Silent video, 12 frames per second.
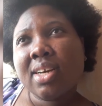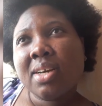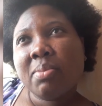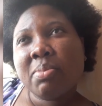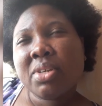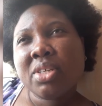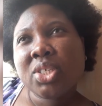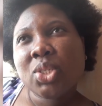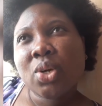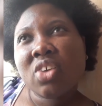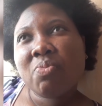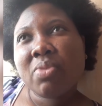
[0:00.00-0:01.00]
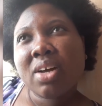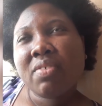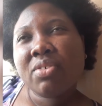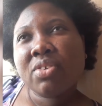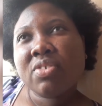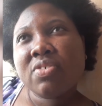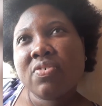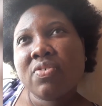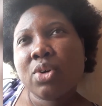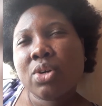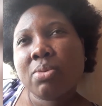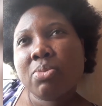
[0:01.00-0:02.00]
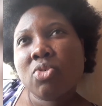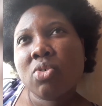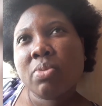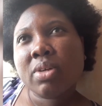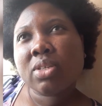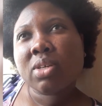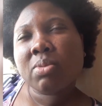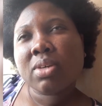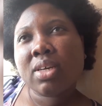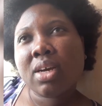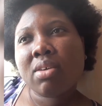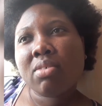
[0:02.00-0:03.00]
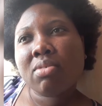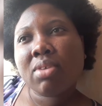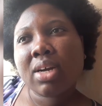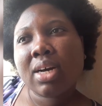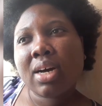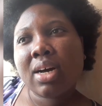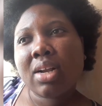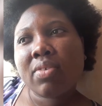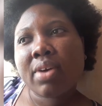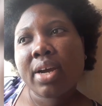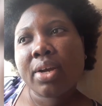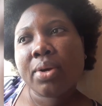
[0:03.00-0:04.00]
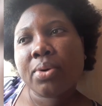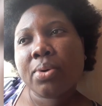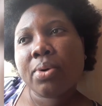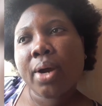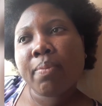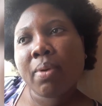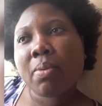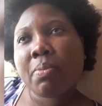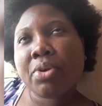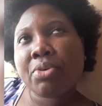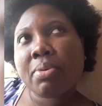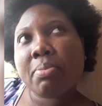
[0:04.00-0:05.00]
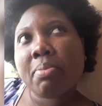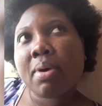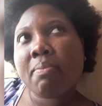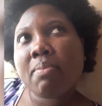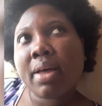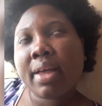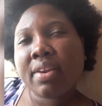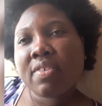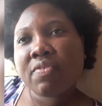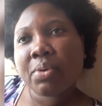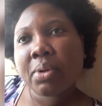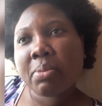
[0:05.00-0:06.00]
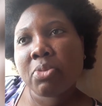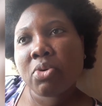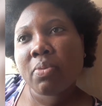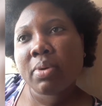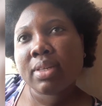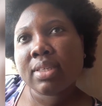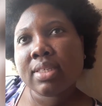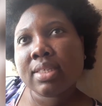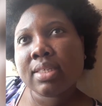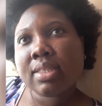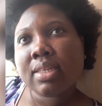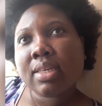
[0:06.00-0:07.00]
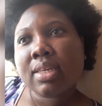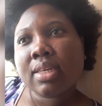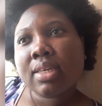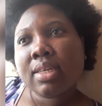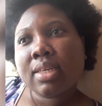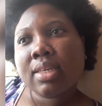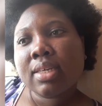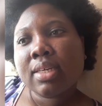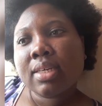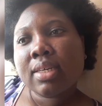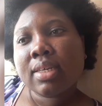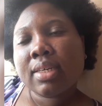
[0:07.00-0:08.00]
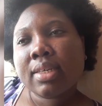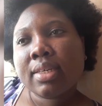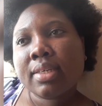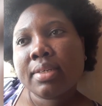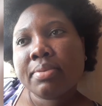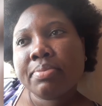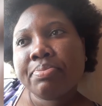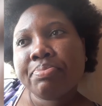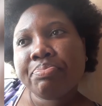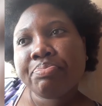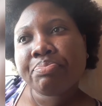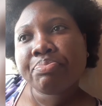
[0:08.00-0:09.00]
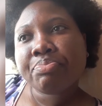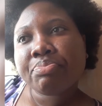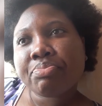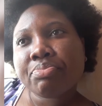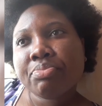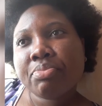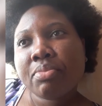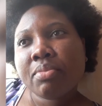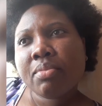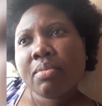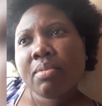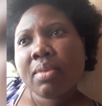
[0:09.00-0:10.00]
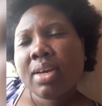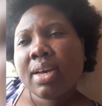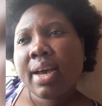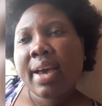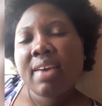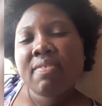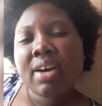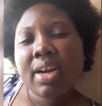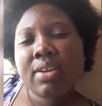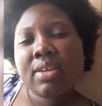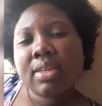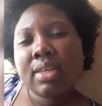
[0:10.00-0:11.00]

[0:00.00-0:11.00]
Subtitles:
I'm not sure if I have no funny moment that I can recall right now. Or maybe I don't remember any funny moments. Um, I have had